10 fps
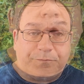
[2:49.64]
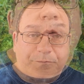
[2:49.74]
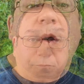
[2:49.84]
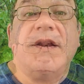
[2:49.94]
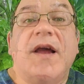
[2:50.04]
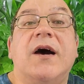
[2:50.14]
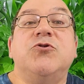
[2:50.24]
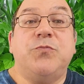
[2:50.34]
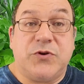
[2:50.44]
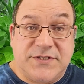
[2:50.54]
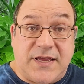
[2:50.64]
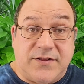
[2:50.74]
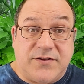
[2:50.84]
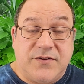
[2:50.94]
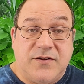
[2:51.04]

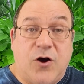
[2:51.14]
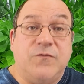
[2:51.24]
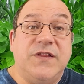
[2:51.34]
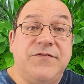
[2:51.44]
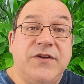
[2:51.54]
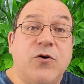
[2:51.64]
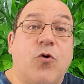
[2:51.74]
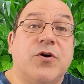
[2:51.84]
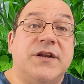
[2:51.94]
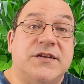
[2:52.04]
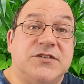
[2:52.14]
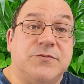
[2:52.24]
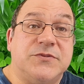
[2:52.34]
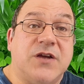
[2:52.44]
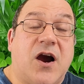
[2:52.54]
100% of living
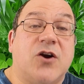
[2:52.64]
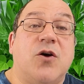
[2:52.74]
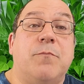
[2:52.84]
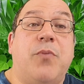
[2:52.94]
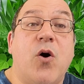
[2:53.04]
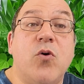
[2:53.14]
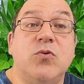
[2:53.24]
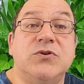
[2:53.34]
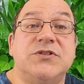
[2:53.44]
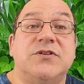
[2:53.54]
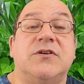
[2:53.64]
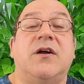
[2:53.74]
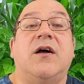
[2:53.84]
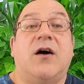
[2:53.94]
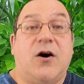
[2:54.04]
organisms are composed
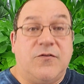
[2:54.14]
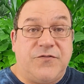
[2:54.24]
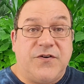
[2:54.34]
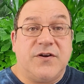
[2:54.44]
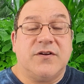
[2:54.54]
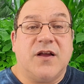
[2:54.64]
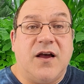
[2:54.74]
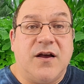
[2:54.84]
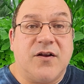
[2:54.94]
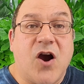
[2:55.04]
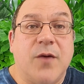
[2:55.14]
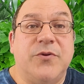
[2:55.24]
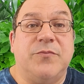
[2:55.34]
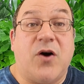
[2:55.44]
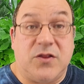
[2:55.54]
of
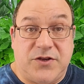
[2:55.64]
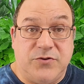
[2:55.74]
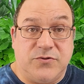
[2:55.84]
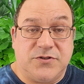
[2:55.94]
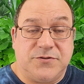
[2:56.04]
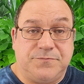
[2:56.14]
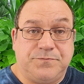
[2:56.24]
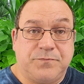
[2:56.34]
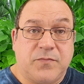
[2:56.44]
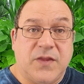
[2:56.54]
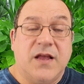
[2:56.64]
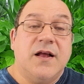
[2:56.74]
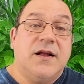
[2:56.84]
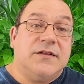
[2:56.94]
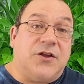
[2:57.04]
carbon molecules.
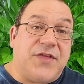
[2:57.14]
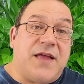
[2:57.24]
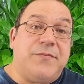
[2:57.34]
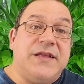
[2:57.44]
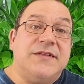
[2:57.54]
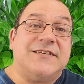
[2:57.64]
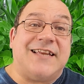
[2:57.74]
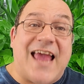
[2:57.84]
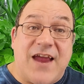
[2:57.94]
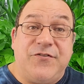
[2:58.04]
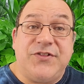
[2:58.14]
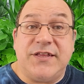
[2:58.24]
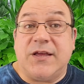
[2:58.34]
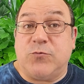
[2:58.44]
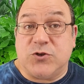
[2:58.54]
Now that means that everything
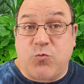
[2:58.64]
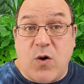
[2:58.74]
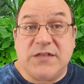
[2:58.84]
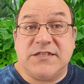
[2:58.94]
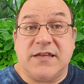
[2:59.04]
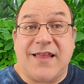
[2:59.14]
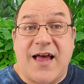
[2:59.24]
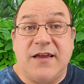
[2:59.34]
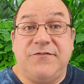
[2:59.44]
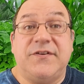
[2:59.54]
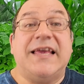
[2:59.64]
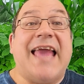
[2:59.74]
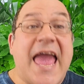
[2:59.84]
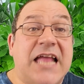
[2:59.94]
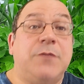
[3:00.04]
that was once alive
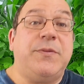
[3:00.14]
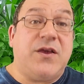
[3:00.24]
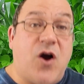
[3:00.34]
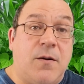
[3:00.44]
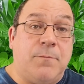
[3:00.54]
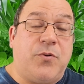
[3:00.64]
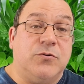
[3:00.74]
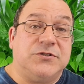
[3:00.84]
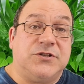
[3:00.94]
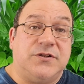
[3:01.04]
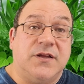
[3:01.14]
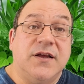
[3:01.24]
can be composted.